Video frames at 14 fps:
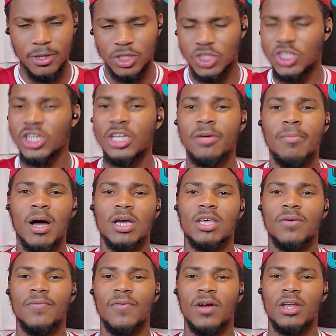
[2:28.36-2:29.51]
Gini market
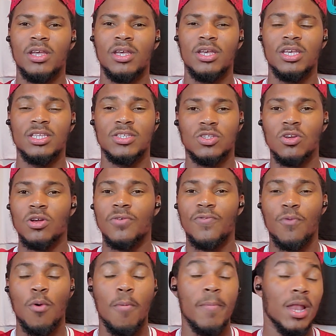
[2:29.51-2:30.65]
value is
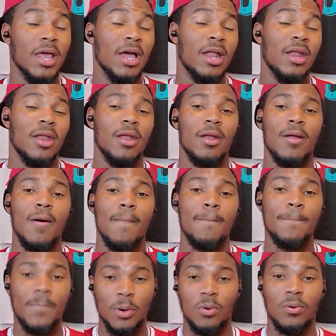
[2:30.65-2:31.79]
£34 million.
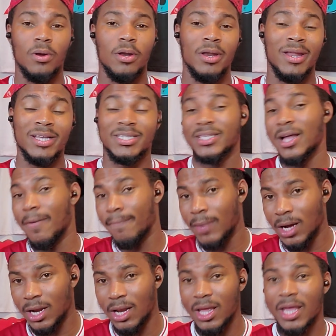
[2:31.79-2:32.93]
That's not
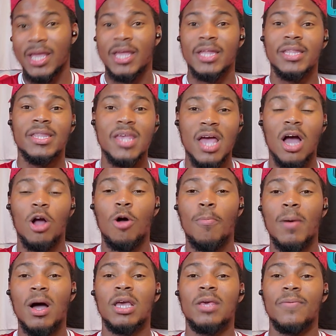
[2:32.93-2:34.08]
bad. Thiago
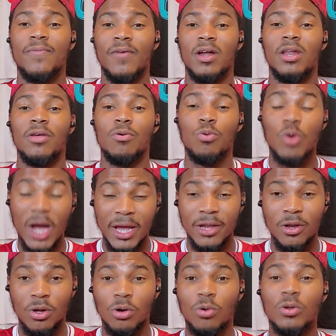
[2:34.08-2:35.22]
market value right
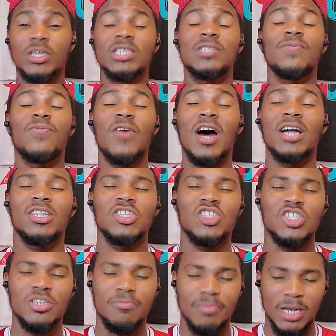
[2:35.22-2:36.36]
now is
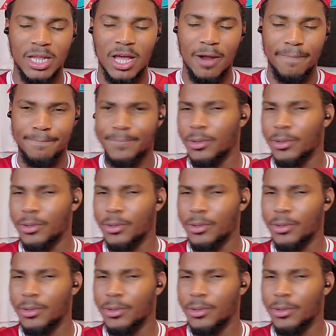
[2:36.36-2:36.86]
£43 million.